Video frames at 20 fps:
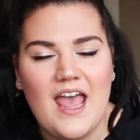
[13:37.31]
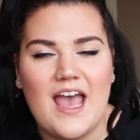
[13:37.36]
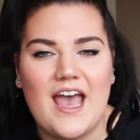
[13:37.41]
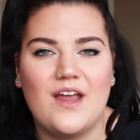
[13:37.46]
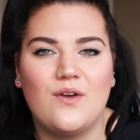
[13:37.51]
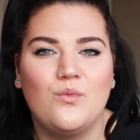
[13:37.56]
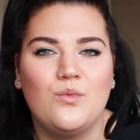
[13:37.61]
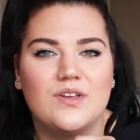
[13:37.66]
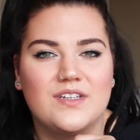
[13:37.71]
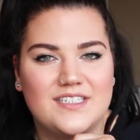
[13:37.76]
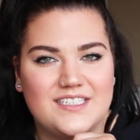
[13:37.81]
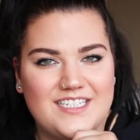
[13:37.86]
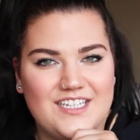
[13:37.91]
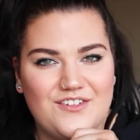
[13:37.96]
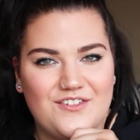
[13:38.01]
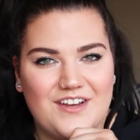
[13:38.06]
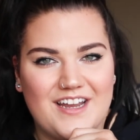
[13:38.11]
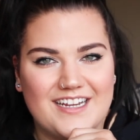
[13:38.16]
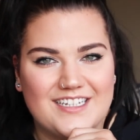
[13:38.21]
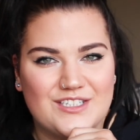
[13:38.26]
and we'll see
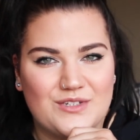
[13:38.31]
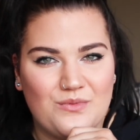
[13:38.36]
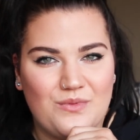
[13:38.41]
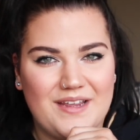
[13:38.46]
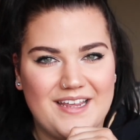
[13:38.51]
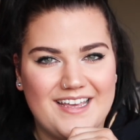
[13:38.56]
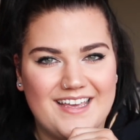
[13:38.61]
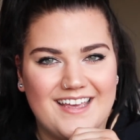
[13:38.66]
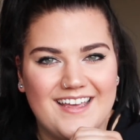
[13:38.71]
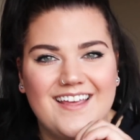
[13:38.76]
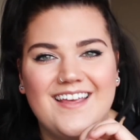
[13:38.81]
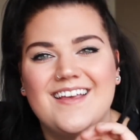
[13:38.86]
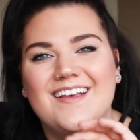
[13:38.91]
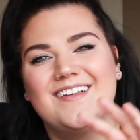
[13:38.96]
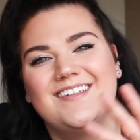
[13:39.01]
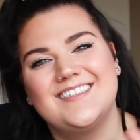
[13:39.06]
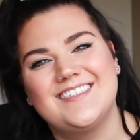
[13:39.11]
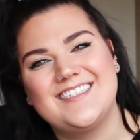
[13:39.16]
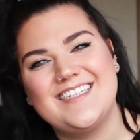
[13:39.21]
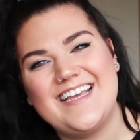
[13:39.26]
you next week.
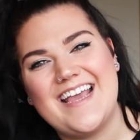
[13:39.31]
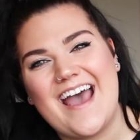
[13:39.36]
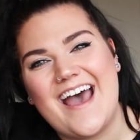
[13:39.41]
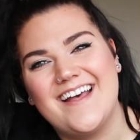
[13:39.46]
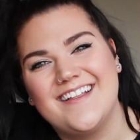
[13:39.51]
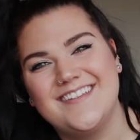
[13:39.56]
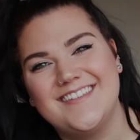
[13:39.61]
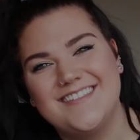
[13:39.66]
See ya!